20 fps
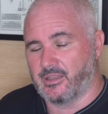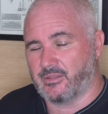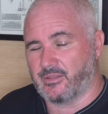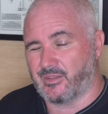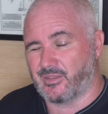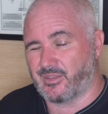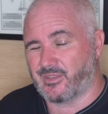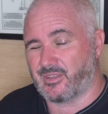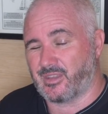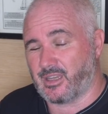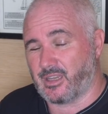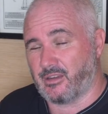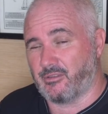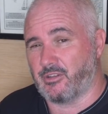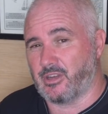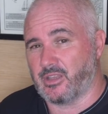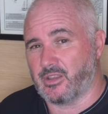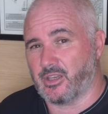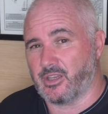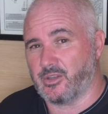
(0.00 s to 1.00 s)
The
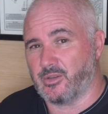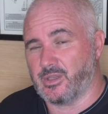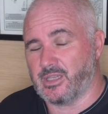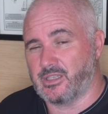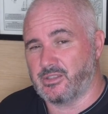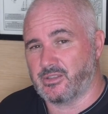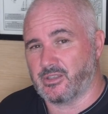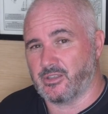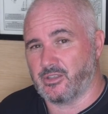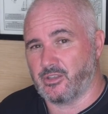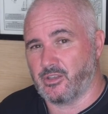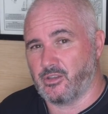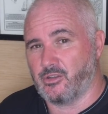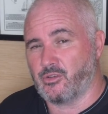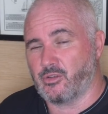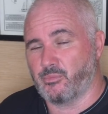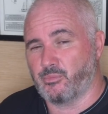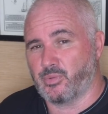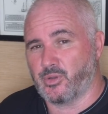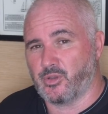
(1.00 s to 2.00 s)
theory though is that you
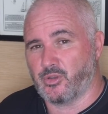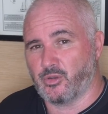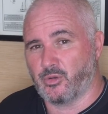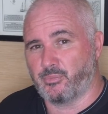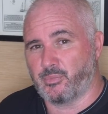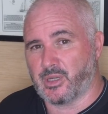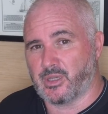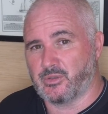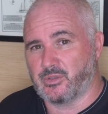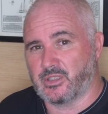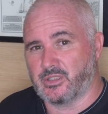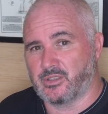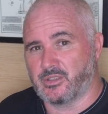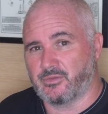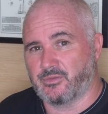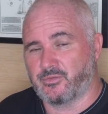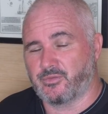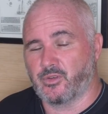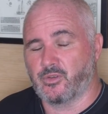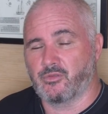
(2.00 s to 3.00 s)
can put your boat into
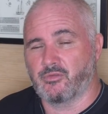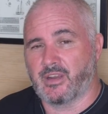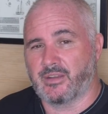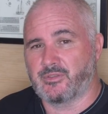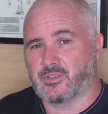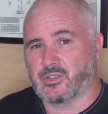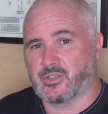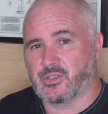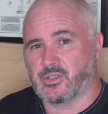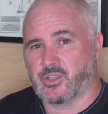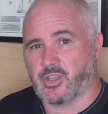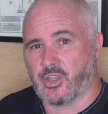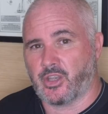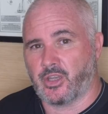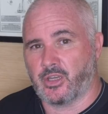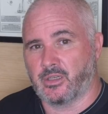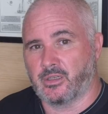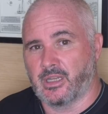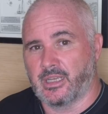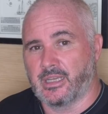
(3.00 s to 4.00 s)
full revs
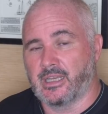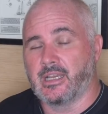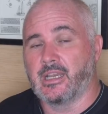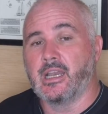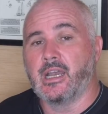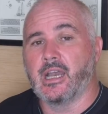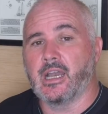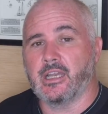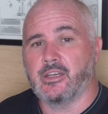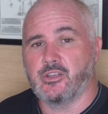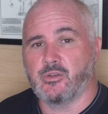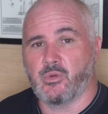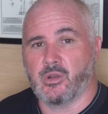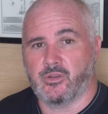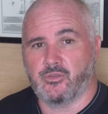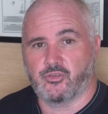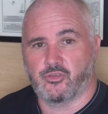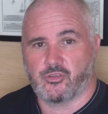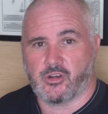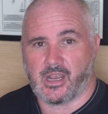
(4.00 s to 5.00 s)
astern and you
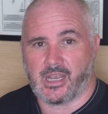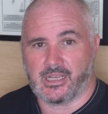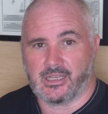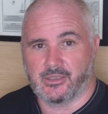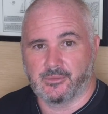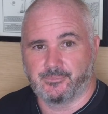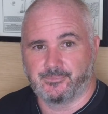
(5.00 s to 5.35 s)
won't drag.